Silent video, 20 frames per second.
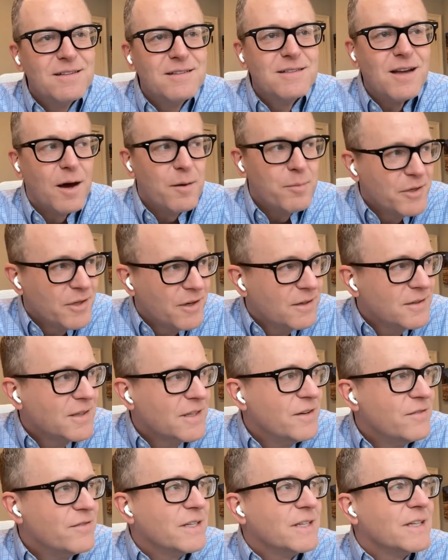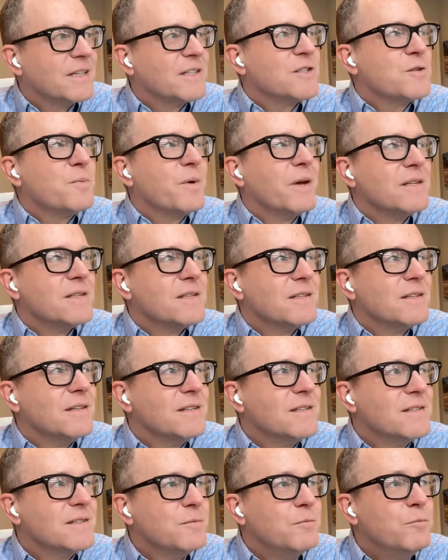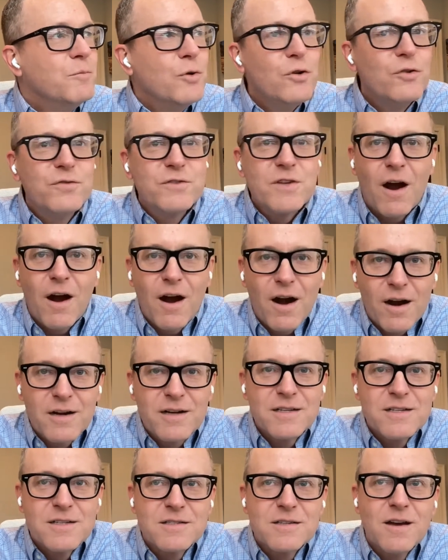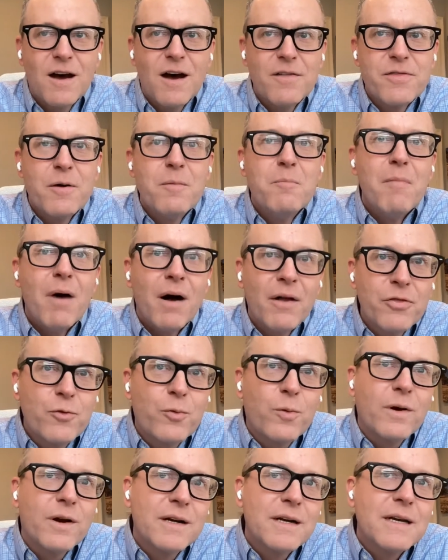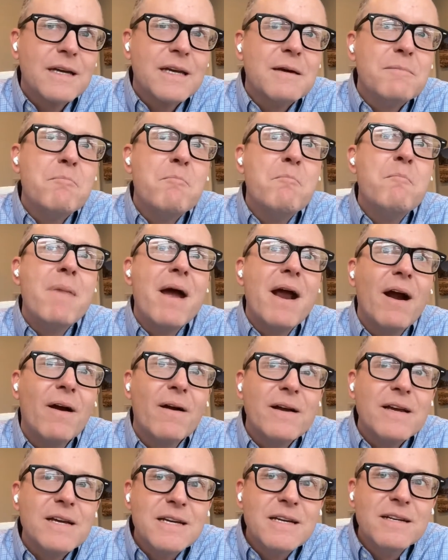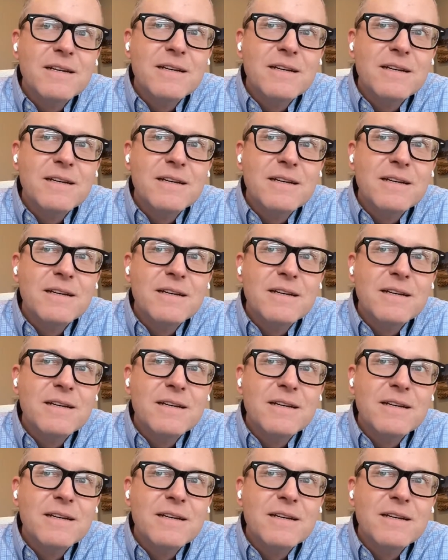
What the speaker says: double our living expenses, move to Arkansas the month we're going to get married,